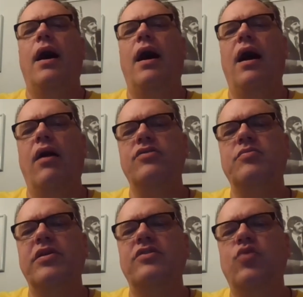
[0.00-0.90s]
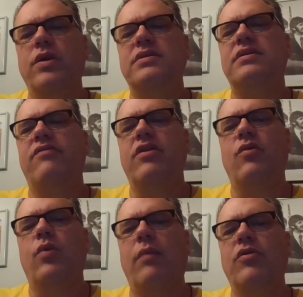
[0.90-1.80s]
Ultimately, 27 of
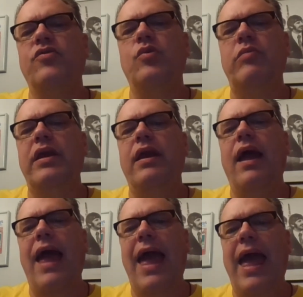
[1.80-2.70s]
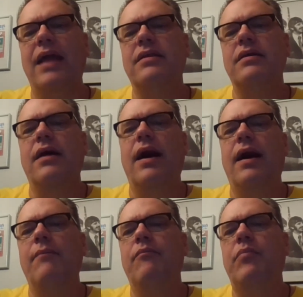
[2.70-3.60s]
the rebels would be hanged
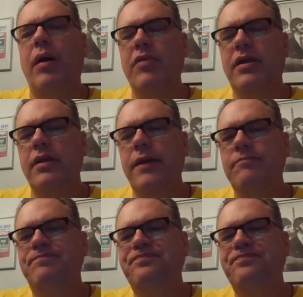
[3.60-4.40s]
publicly.